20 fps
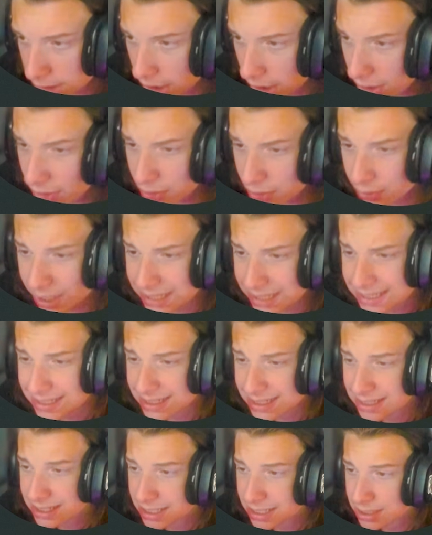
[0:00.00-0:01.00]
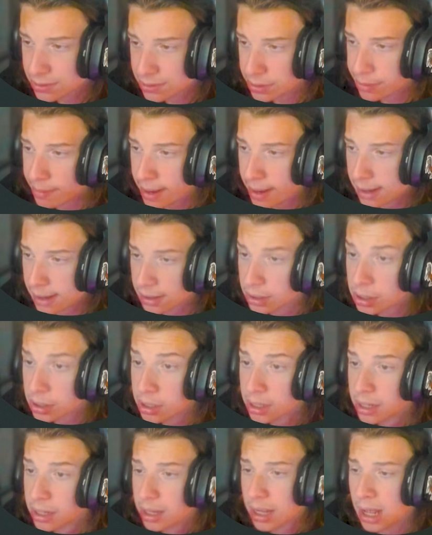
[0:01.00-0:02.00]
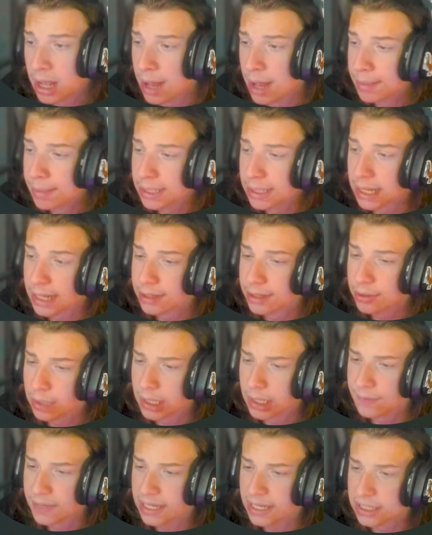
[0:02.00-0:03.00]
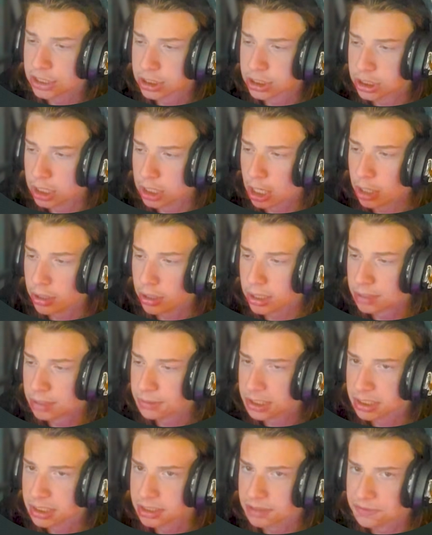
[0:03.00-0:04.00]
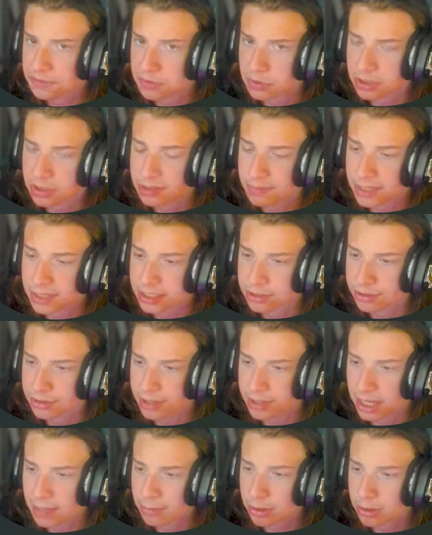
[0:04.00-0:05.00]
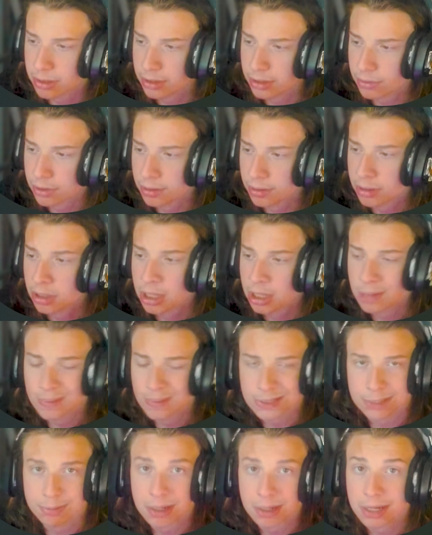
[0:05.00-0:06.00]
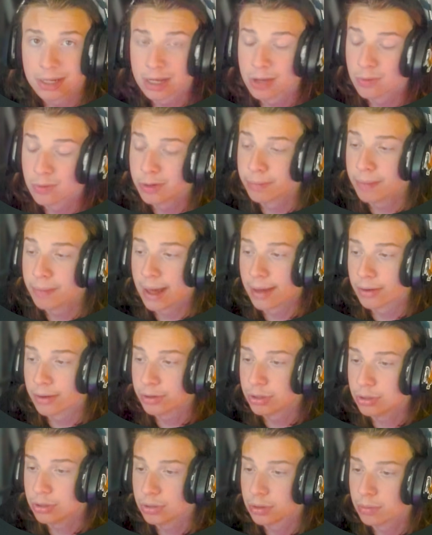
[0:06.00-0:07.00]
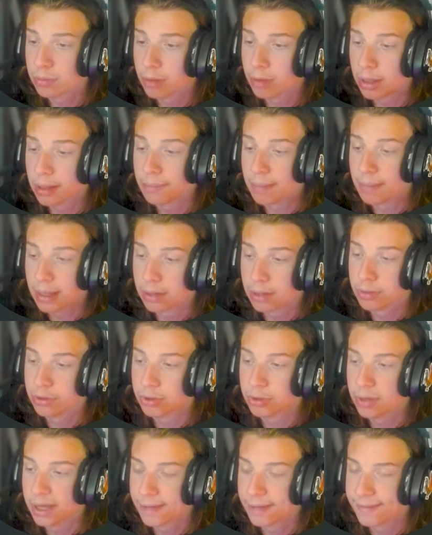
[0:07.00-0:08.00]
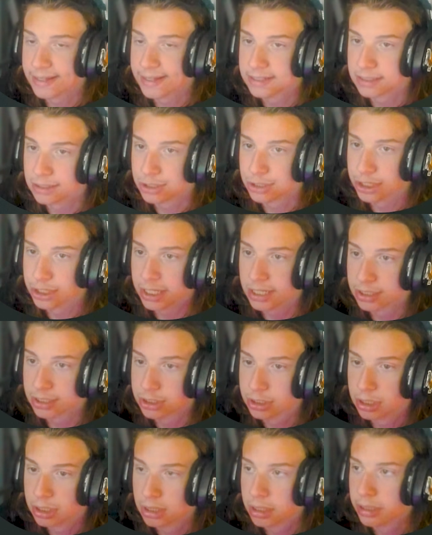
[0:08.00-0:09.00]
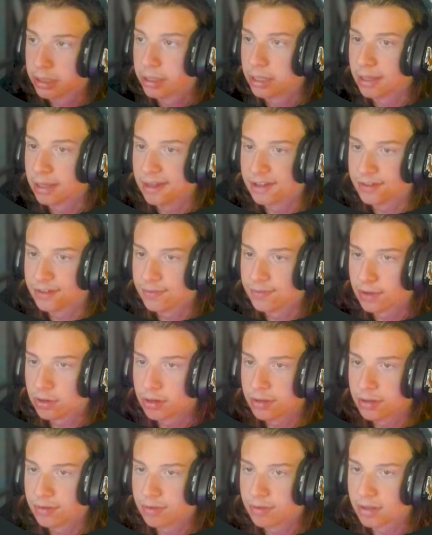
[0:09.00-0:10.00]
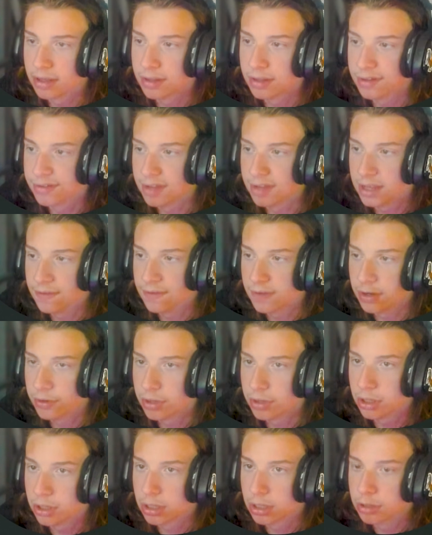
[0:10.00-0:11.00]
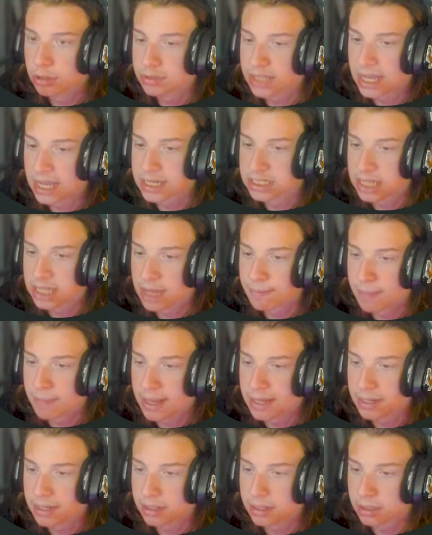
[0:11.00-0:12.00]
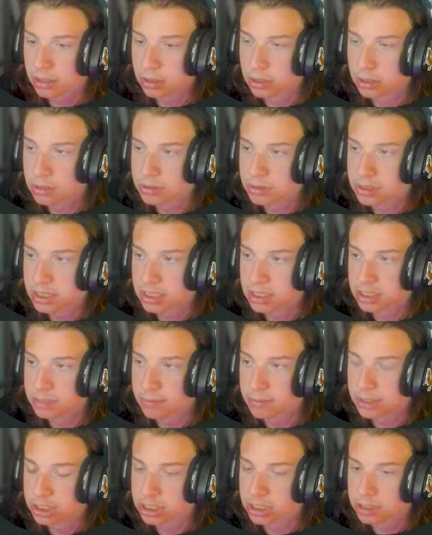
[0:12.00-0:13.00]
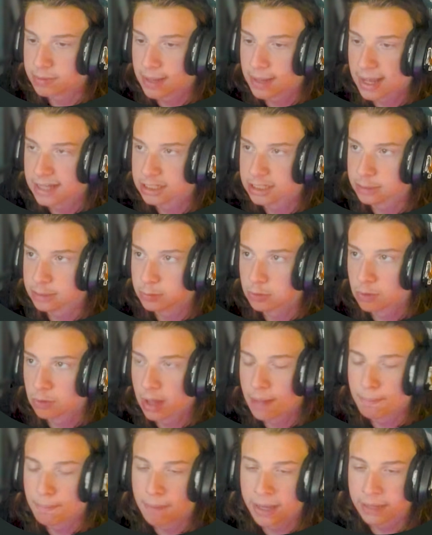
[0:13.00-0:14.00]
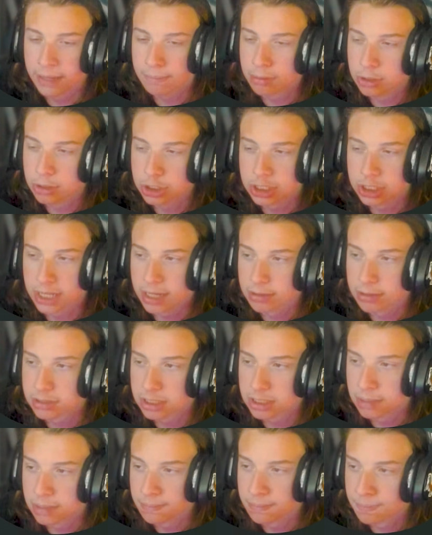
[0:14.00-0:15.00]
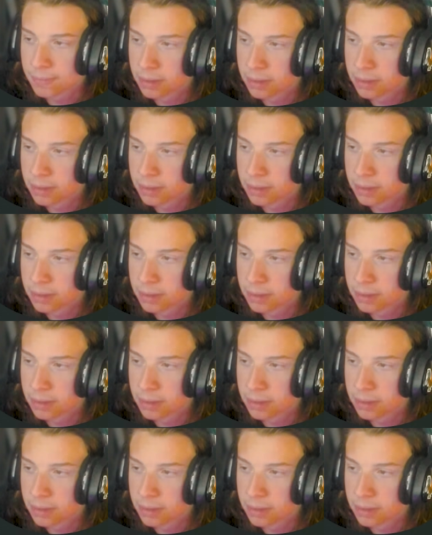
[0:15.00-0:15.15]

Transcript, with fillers: All the rest of this doesn't really matter. I mean, I do have HDR on because it, of course, makes your game clearer. But depending on what monitor you, uh, monitor you have, that's going to change. And as far as the uh, safe area goes, I just have mine closed in as much as possible. I might push it out some